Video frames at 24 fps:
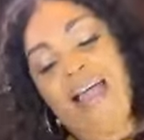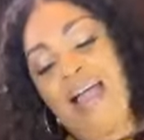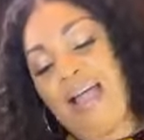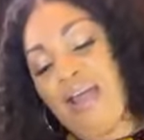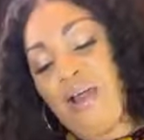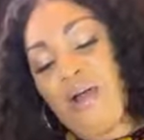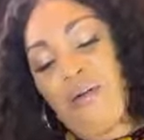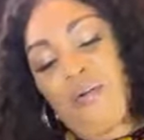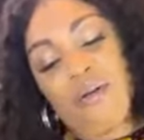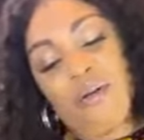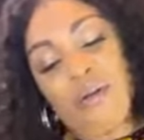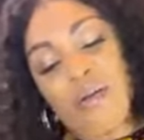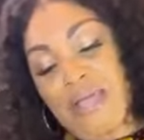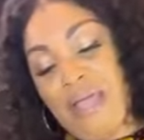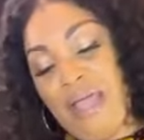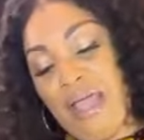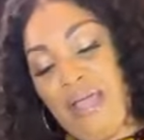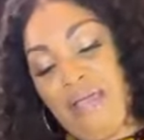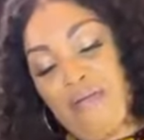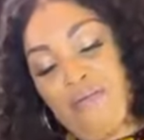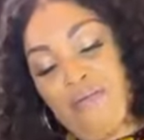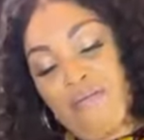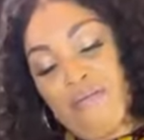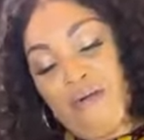I don't want to
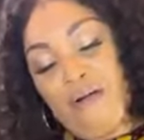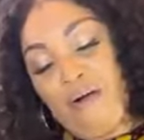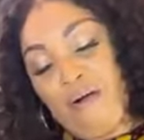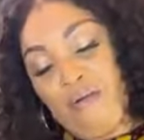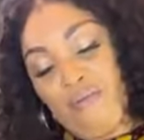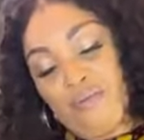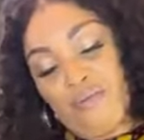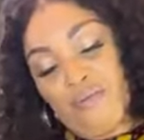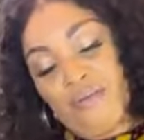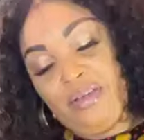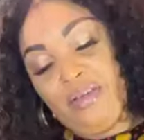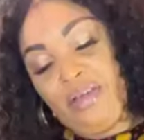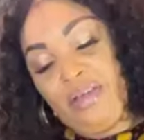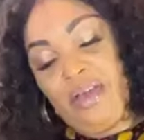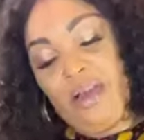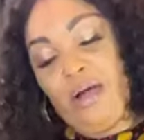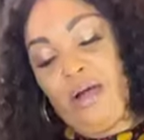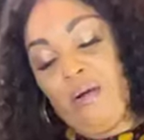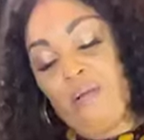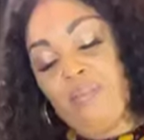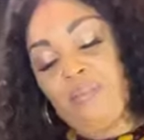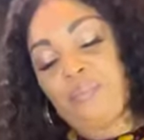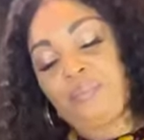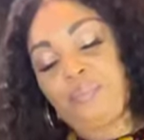get involved, you
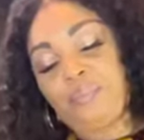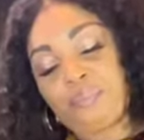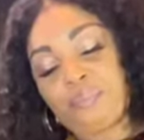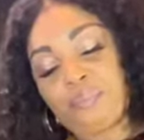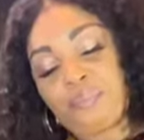know.